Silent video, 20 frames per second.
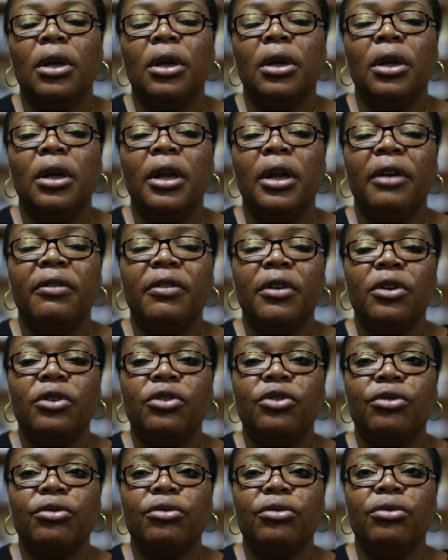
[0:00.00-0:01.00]
living
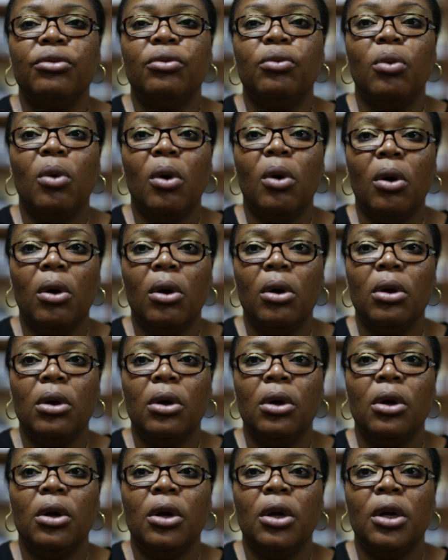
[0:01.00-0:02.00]
through war
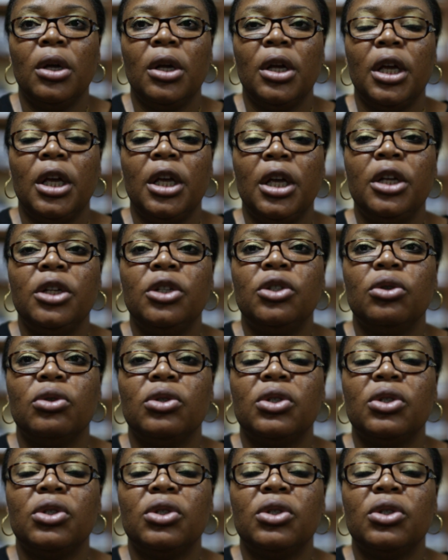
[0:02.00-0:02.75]
into